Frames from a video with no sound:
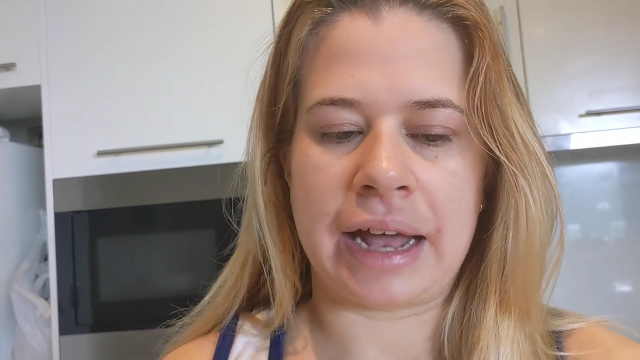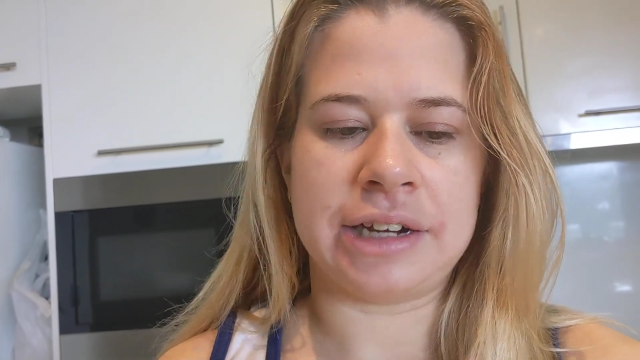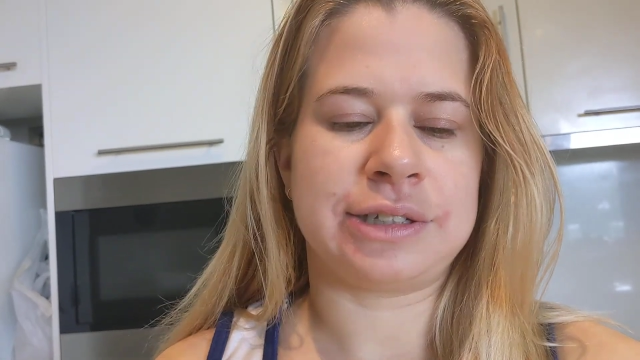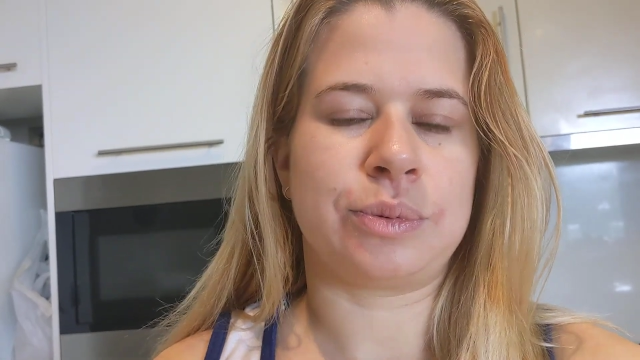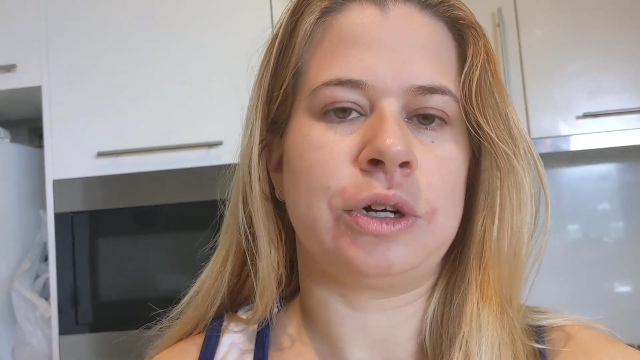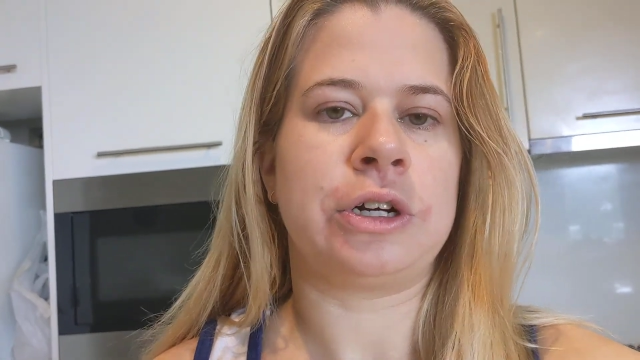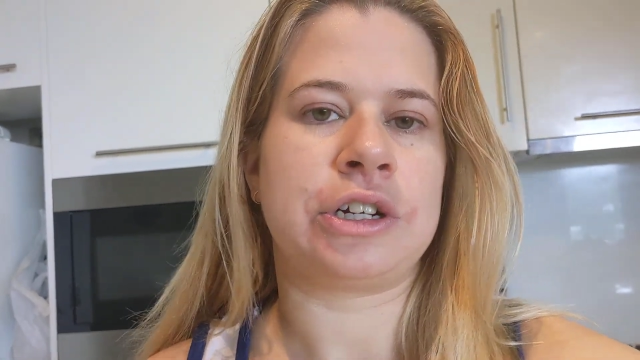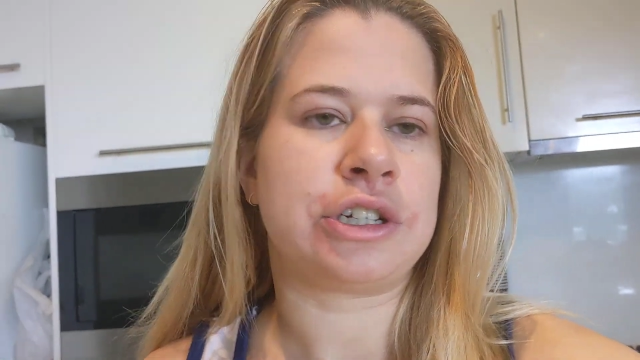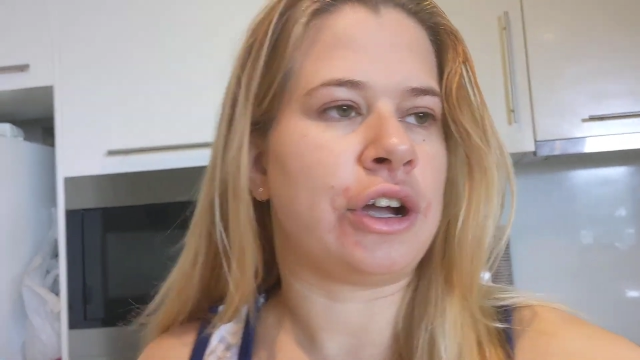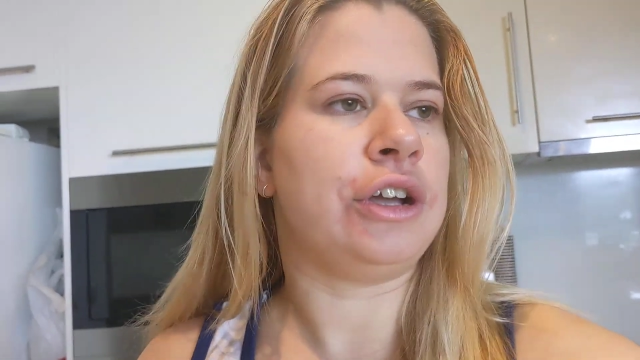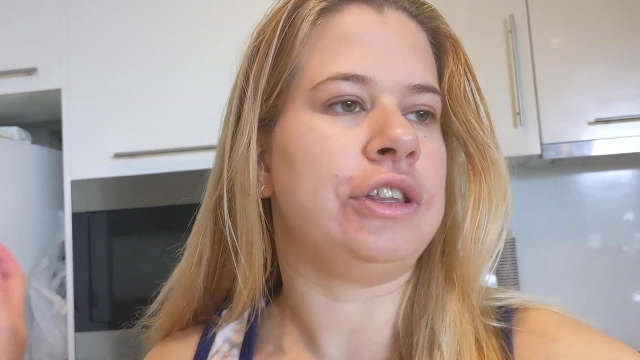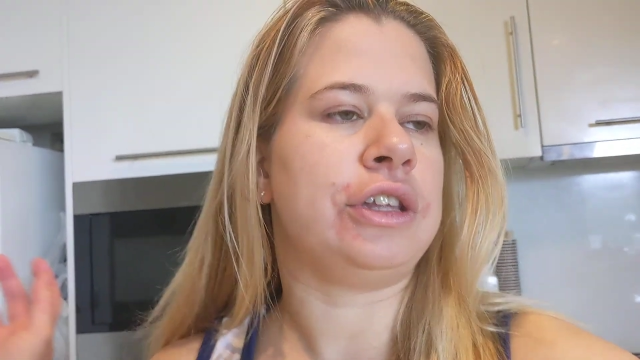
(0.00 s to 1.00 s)
I just wanted to
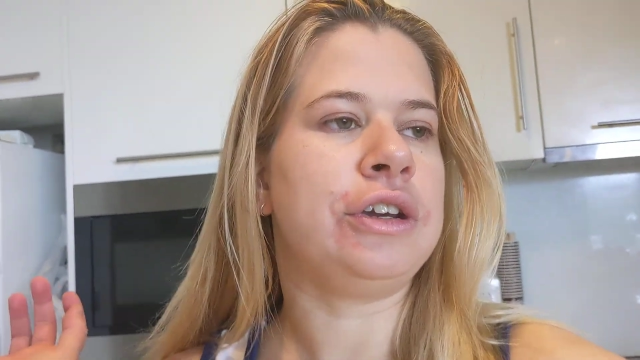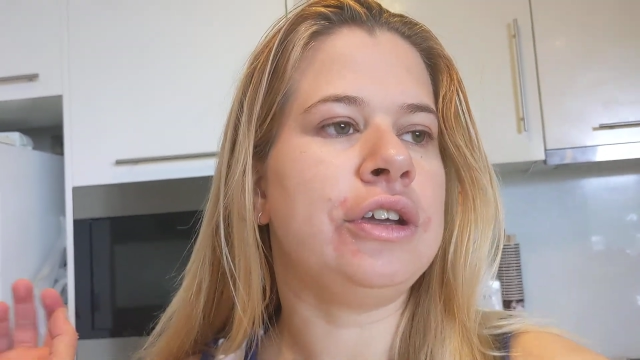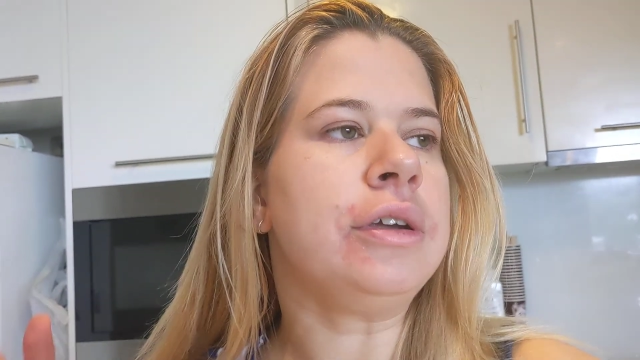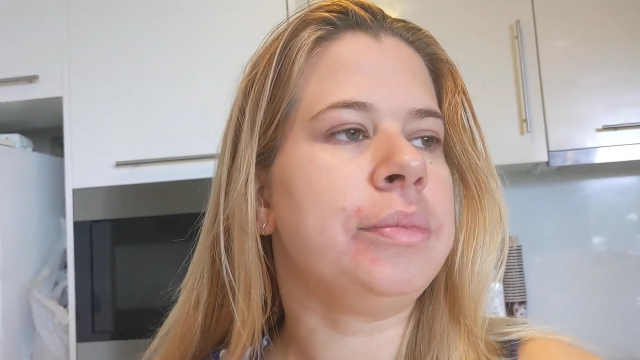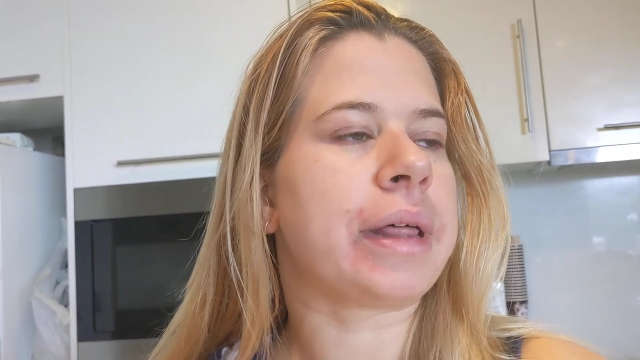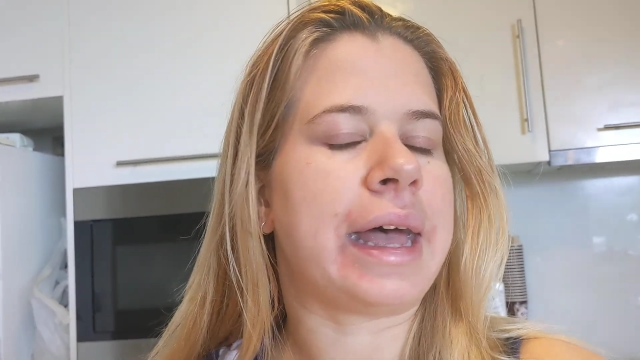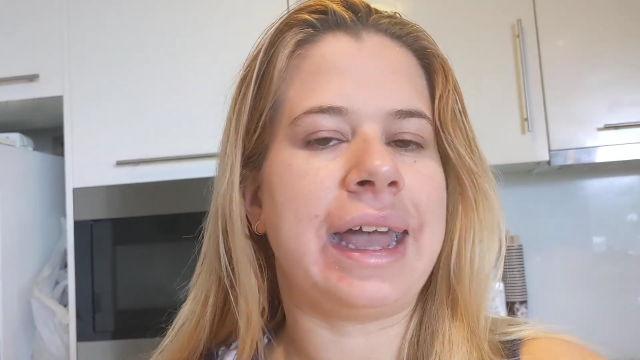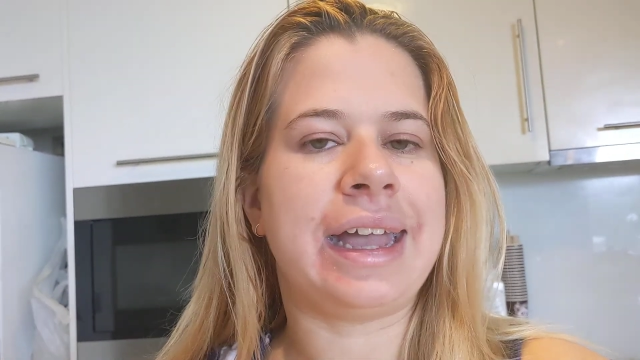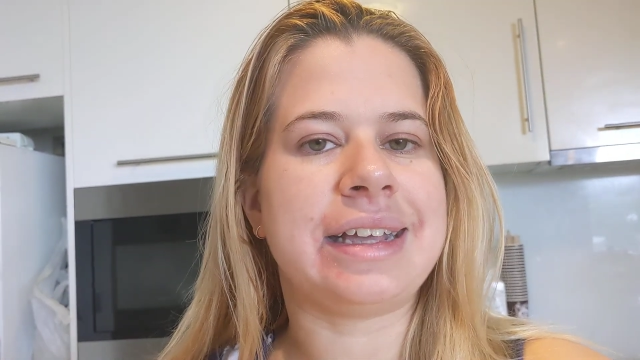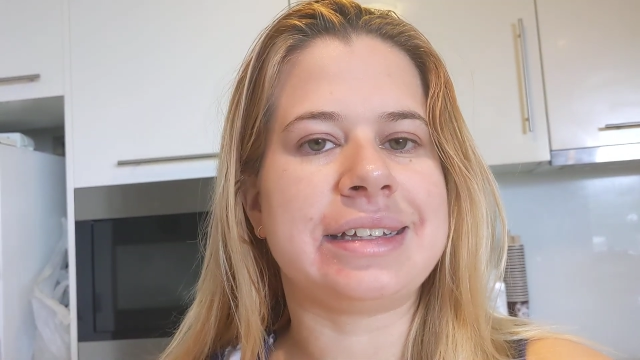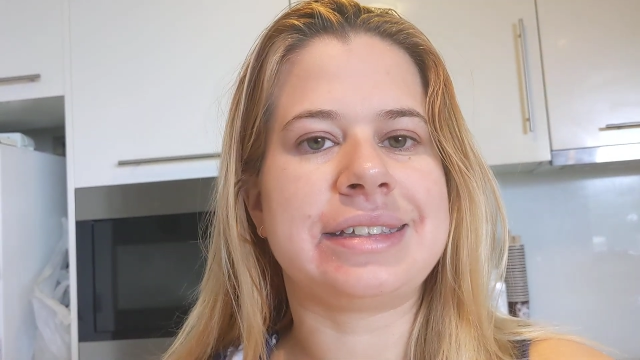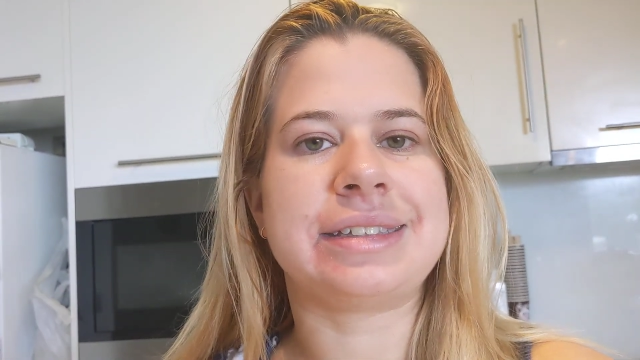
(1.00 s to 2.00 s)
show you the new
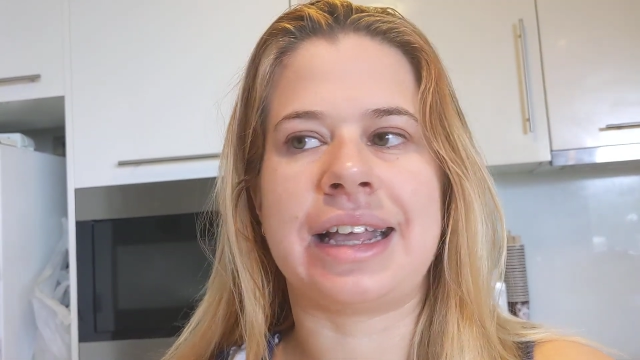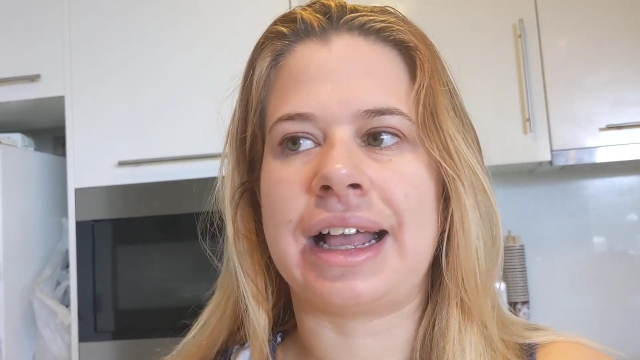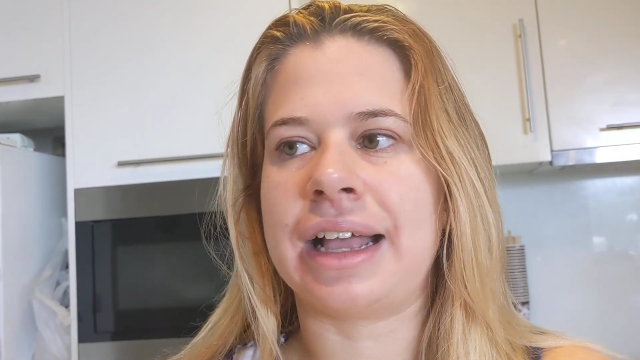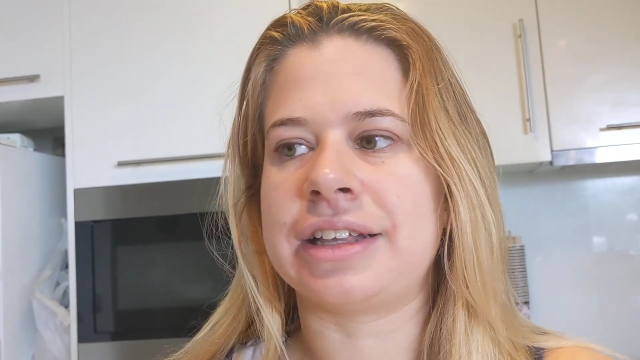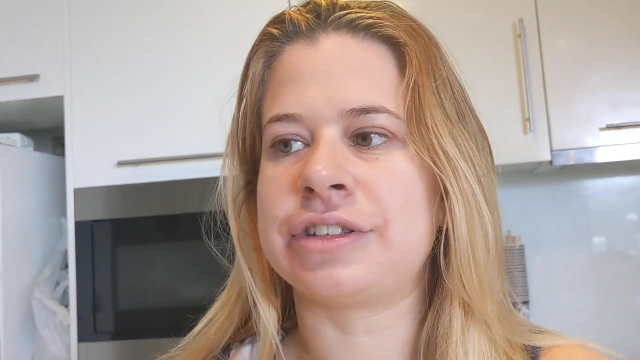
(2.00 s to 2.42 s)
place uh,